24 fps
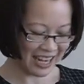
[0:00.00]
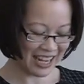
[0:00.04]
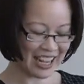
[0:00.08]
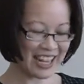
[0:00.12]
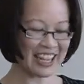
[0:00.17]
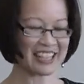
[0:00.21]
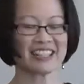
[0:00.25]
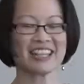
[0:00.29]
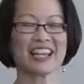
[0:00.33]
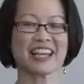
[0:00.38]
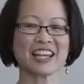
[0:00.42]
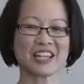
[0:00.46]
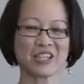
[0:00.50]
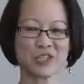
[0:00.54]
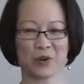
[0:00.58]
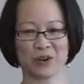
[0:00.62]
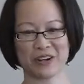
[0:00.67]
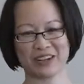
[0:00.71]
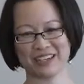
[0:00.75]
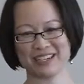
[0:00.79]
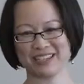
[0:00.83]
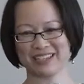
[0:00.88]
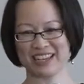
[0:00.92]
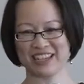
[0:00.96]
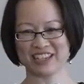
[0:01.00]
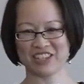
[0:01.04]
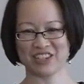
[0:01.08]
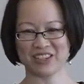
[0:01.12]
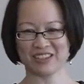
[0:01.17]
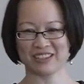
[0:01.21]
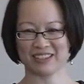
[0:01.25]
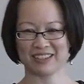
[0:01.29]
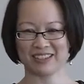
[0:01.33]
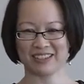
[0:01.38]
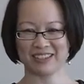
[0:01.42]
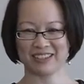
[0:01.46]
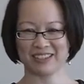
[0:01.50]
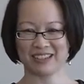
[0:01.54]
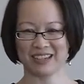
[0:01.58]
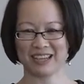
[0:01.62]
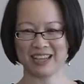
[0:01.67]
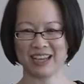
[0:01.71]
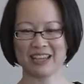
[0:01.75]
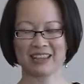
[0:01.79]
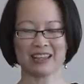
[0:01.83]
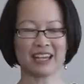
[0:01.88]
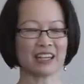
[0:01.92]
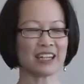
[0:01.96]
it's his organization,
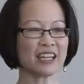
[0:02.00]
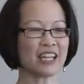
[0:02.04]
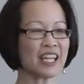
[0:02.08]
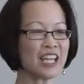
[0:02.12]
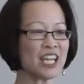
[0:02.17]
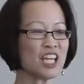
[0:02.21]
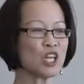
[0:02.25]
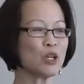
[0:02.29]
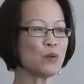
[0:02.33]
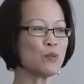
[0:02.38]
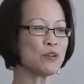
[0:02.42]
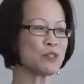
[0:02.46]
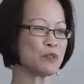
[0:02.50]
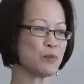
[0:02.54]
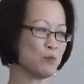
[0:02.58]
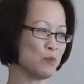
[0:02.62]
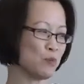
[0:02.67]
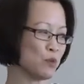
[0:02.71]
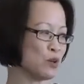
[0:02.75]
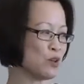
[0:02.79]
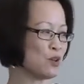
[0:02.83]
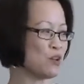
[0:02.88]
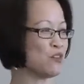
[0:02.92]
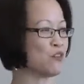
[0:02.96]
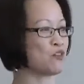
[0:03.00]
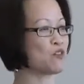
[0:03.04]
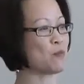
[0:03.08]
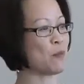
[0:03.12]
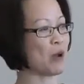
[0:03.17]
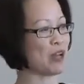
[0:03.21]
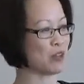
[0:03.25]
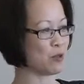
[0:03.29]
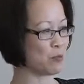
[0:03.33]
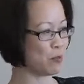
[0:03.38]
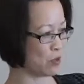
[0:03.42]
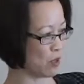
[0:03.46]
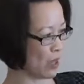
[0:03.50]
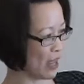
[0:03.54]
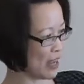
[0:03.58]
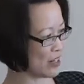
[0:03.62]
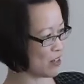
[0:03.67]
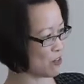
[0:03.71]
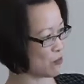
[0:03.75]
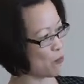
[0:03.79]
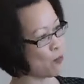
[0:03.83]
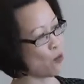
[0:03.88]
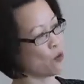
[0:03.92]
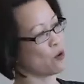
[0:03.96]
that he was moved by the plight
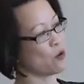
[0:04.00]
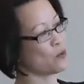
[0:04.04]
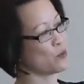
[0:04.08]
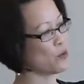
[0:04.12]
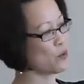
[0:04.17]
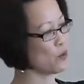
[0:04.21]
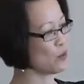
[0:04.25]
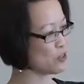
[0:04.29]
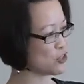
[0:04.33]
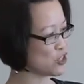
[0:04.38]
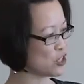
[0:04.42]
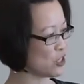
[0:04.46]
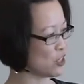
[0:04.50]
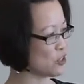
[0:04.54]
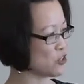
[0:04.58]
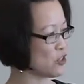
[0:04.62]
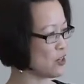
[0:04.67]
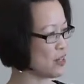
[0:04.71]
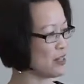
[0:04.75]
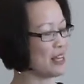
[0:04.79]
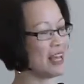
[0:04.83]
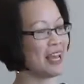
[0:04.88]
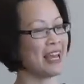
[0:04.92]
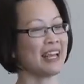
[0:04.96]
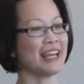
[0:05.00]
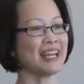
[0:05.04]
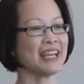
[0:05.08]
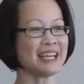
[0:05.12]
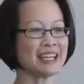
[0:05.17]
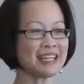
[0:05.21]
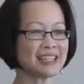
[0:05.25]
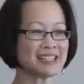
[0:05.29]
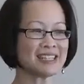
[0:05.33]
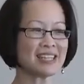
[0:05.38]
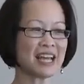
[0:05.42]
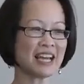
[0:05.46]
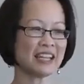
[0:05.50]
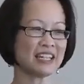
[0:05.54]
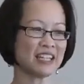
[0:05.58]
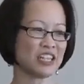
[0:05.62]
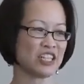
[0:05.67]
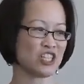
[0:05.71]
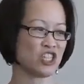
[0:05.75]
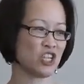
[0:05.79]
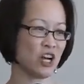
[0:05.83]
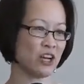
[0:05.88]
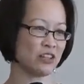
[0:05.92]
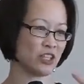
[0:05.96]
of poor rural children. He decided to
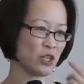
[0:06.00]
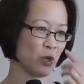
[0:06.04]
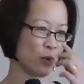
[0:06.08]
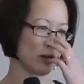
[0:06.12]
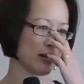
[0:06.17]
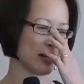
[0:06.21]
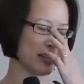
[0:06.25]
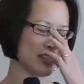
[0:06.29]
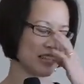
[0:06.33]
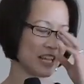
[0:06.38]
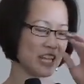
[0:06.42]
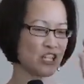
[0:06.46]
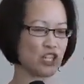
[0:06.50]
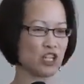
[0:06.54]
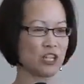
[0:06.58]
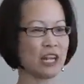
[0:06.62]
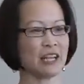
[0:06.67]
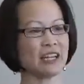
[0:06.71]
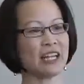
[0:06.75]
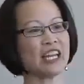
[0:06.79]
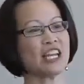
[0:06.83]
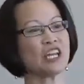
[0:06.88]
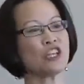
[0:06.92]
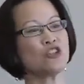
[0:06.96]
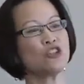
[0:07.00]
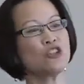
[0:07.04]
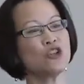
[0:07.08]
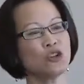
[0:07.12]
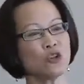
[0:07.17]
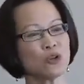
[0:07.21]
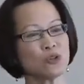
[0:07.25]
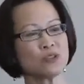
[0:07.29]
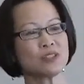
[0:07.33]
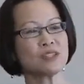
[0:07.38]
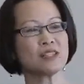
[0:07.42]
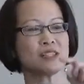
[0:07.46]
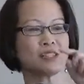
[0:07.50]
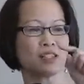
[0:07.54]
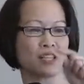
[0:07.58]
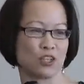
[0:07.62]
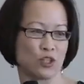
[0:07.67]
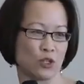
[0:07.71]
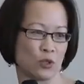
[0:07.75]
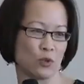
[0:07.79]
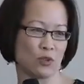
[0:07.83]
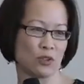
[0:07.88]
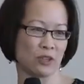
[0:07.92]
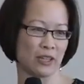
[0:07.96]
start the organization and he uses the
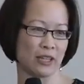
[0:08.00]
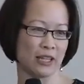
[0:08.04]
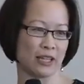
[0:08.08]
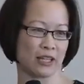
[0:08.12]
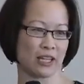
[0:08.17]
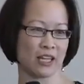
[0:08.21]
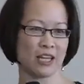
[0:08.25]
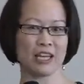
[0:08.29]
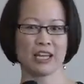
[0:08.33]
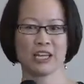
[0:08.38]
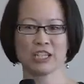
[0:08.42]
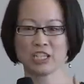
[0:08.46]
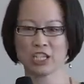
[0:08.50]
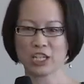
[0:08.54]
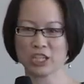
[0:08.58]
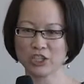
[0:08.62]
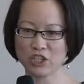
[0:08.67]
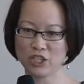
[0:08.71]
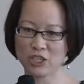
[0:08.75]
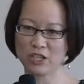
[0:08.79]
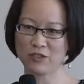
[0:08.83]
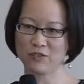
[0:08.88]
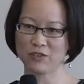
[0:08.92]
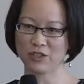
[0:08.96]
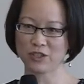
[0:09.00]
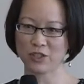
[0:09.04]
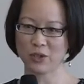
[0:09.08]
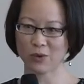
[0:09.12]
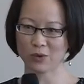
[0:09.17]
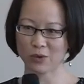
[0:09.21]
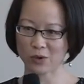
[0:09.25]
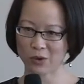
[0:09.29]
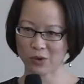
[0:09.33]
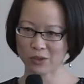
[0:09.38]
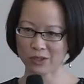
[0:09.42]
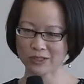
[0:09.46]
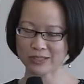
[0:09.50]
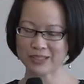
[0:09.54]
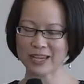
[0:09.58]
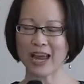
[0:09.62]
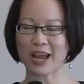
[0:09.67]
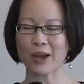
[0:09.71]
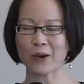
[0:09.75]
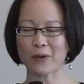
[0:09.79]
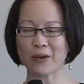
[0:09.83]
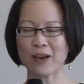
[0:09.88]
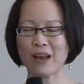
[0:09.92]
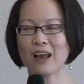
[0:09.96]
Youth League to achieve his own goals.
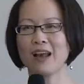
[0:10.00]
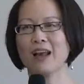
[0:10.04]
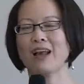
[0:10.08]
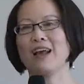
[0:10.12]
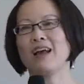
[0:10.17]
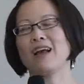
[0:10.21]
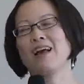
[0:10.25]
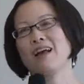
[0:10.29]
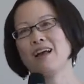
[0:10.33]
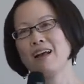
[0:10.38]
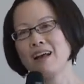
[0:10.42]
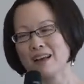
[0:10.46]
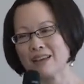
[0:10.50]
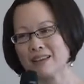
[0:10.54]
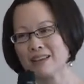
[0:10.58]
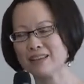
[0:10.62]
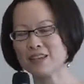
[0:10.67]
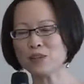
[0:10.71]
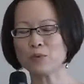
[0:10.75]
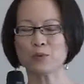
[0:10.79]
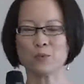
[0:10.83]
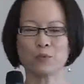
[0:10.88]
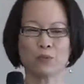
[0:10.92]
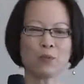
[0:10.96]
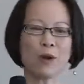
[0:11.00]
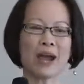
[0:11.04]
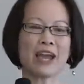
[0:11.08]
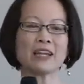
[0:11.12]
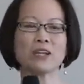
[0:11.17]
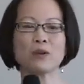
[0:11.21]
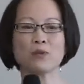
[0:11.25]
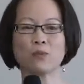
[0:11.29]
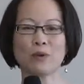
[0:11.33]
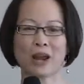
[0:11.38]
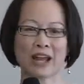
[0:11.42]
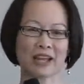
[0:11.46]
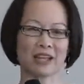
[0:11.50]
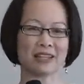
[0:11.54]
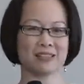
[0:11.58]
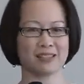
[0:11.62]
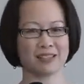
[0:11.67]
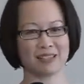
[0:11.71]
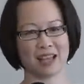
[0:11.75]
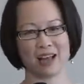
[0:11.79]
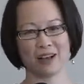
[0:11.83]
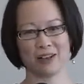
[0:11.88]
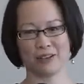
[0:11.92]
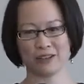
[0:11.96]
Now, the way to
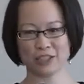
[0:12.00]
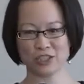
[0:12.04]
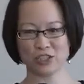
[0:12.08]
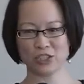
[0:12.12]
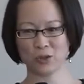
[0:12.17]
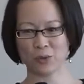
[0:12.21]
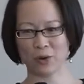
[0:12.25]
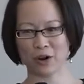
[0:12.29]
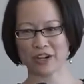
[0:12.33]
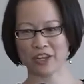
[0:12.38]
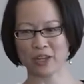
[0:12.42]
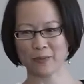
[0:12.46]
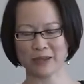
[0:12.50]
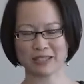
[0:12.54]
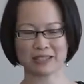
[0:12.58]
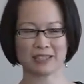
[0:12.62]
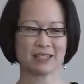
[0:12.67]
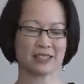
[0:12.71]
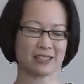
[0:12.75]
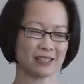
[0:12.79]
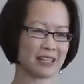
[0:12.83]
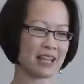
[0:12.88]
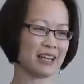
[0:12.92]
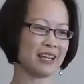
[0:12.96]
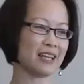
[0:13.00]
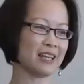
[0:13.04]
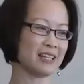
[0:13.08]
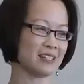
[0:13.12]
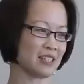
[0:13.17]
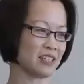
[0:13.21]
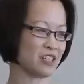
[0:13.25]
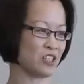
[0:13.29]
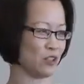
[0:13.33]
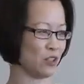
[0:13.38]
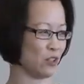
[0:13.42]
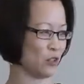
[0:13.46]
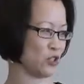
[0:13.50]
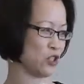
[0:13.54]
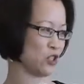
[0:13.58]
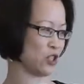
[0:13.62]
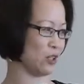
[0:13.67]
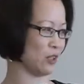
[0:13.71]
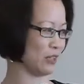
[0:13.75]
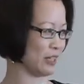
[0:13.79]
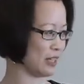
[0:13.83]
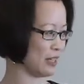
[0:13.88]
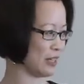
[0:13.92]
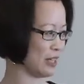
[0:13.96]
reconcile these two arguments is to say he's a
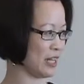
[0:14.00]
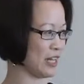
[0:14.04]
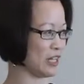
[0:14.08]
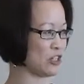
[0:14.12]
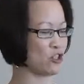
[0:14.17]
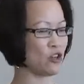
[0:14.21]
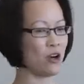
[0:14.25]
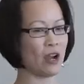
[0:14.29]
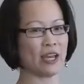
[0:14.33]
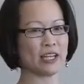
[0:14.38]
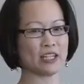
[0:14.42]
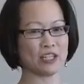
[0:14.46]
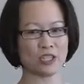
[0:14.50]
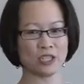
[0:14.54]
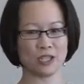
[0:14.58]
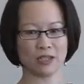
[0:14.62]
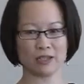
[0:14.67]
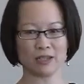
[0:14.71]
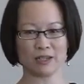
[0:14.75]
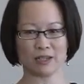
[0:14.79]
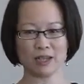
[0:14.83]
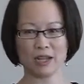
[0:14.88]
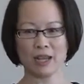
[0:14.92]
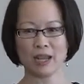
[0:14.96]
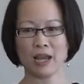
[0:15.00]
delusional idiot trying to